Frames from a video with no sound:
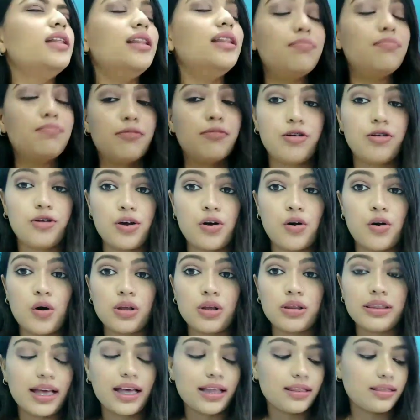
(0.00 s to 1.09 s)
lip
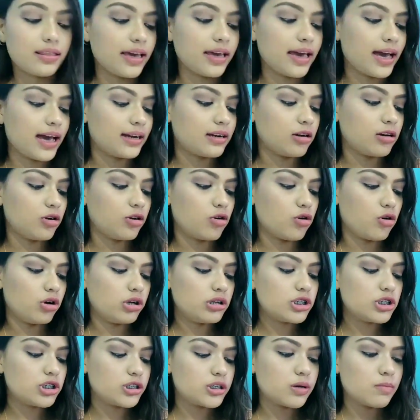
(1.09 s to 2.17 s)
crayon that they had
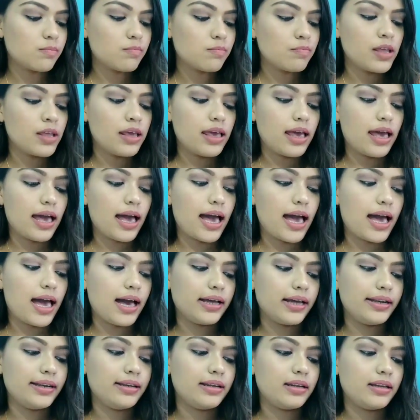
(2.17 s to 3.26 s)
launched,
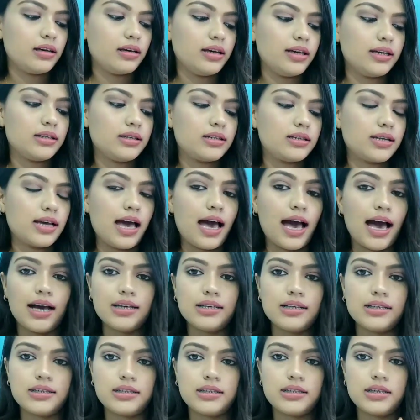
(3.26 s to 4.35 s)
and it
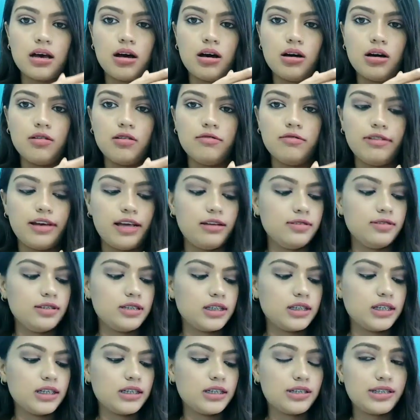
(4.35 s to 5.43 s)
has a
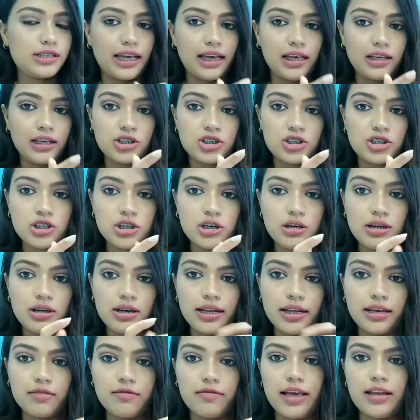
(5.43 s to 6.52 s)
velvety texture,
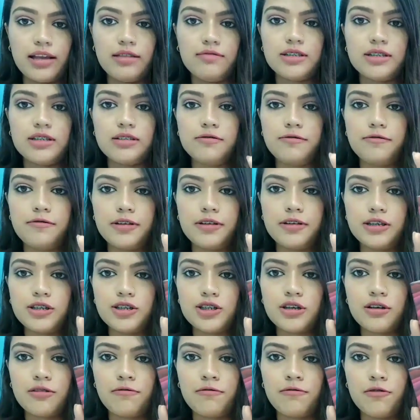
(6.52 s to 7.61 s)
like velvety
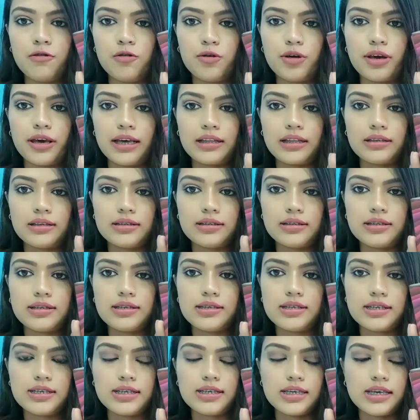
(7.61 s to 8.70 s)
finish if you can
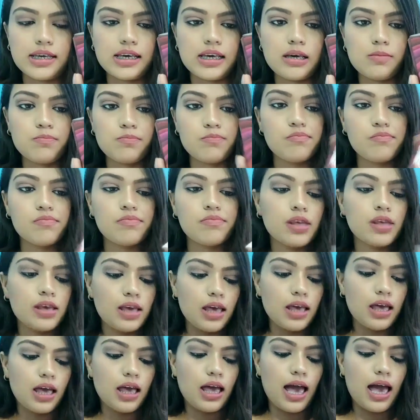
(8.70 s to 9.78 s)
see,
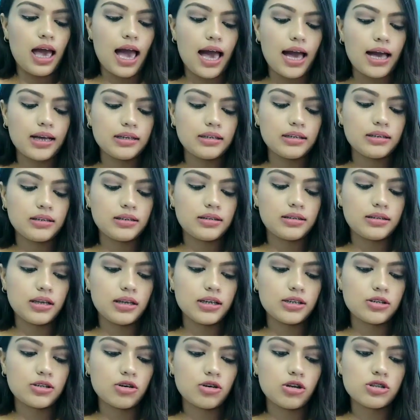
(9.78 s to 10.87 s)
and
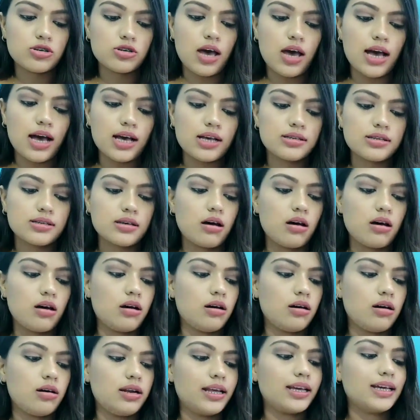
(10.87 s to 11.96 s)
it also has
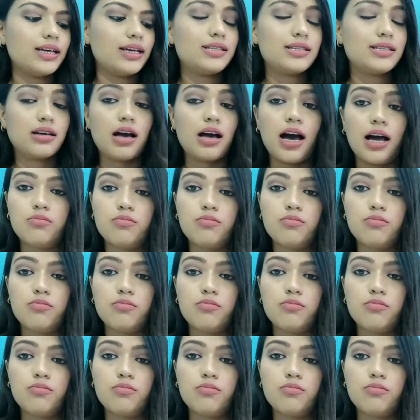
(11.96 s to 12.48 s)
like it's a